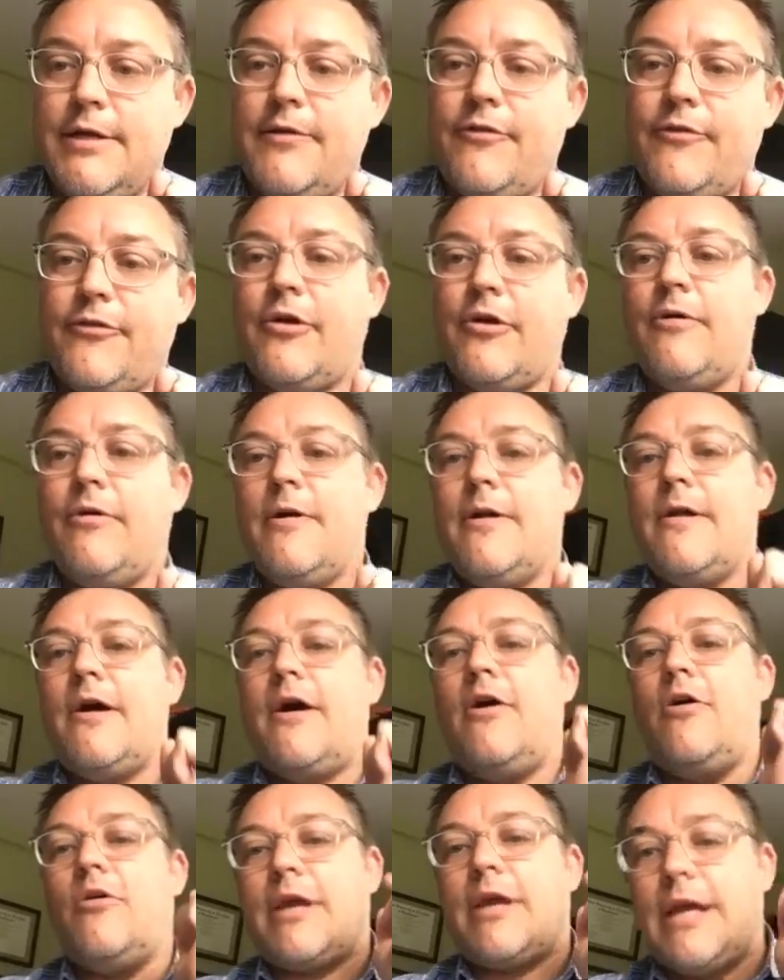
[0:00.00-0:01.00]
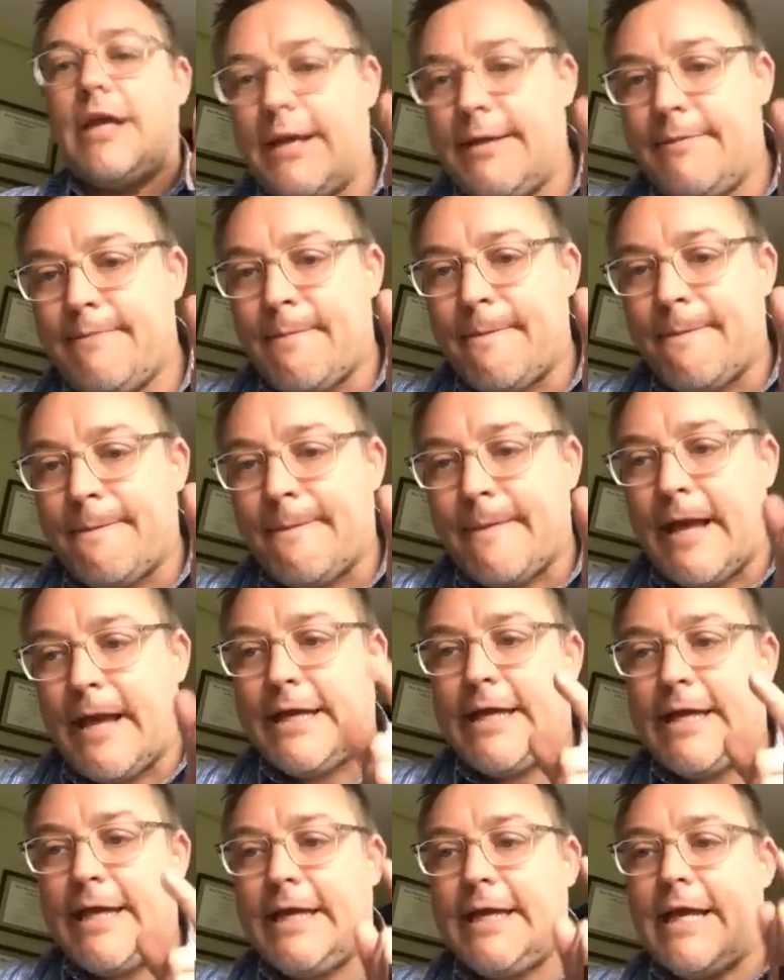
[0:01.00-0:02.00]
So, okay, I
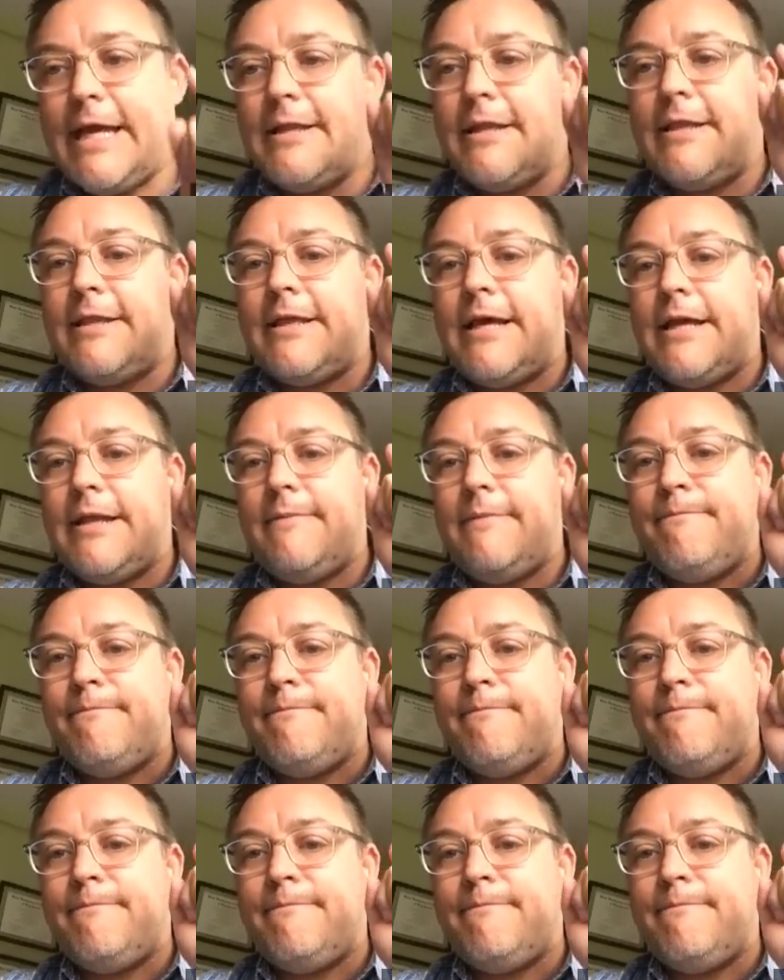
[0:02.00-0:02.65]
can get that